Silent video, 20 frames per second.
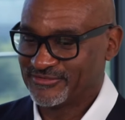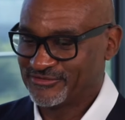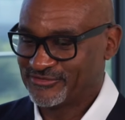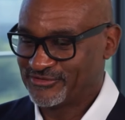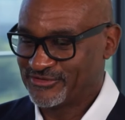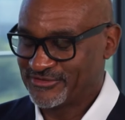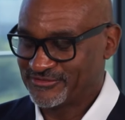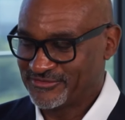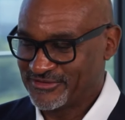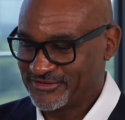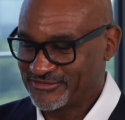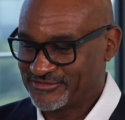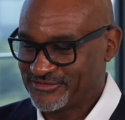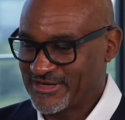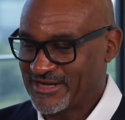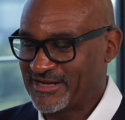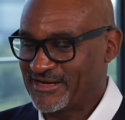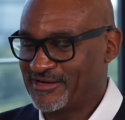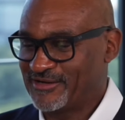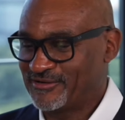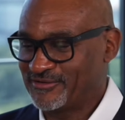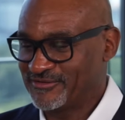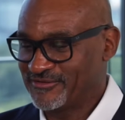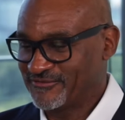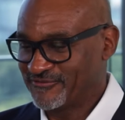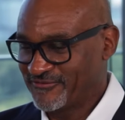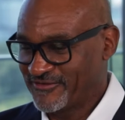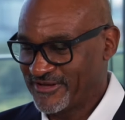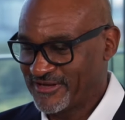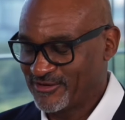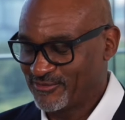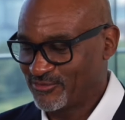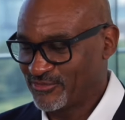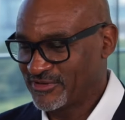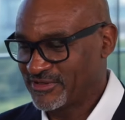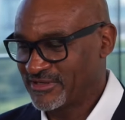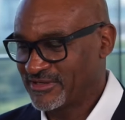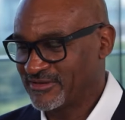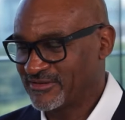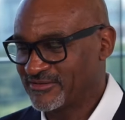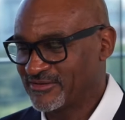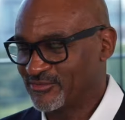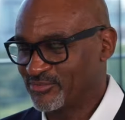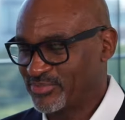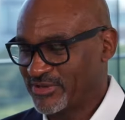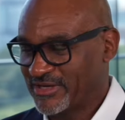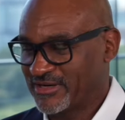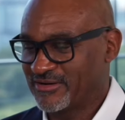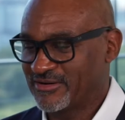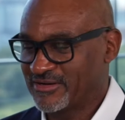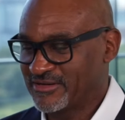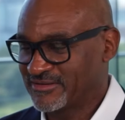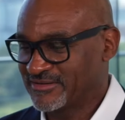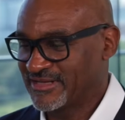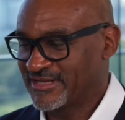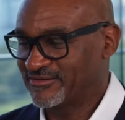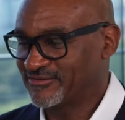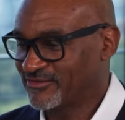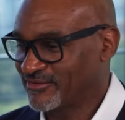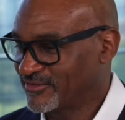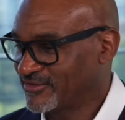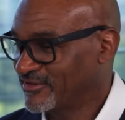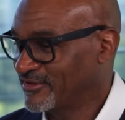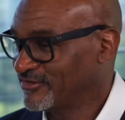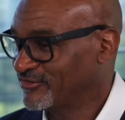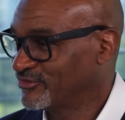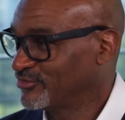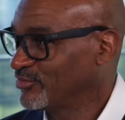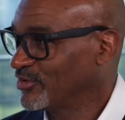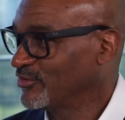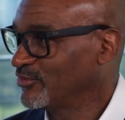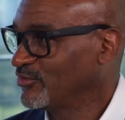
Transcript: ch the child, the family, the parent, that's our customer.